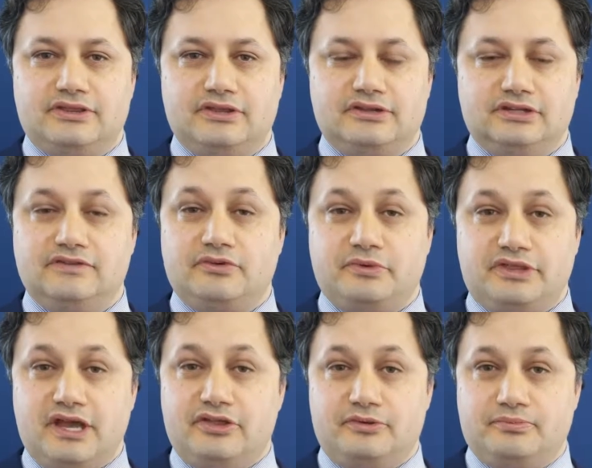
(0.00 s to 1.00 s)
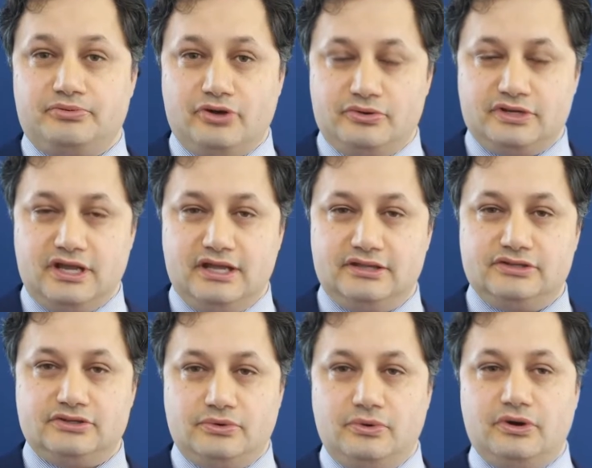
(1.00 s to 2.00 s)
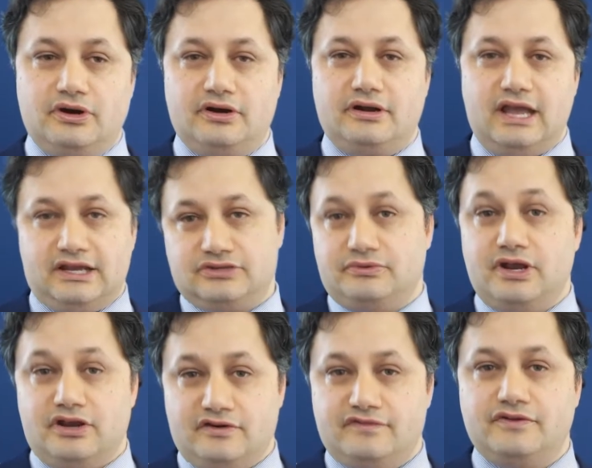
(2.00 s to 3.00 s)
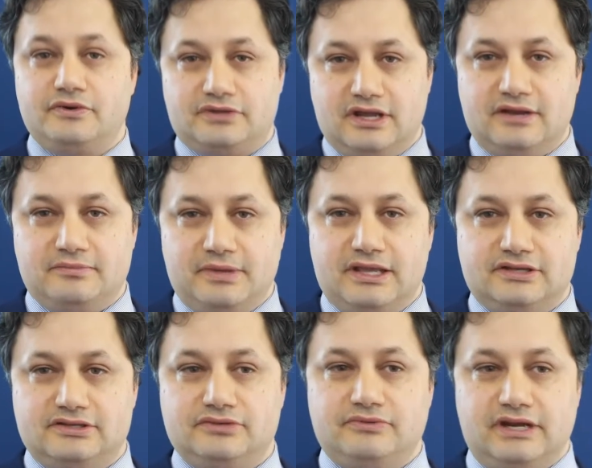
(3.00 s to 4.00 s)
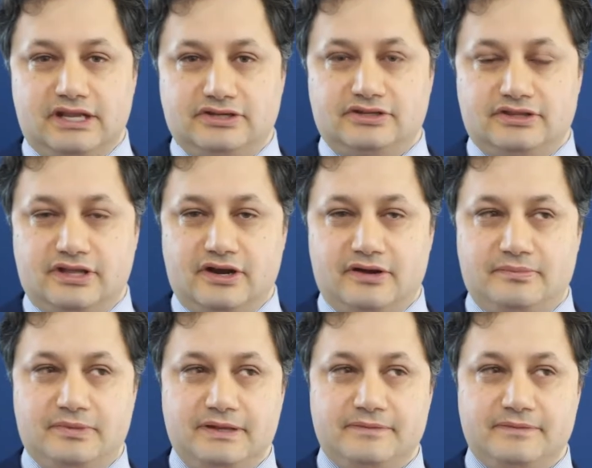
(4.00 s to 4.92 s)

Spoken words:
delivered with either protons or X-ray or photon-based radiation therapy.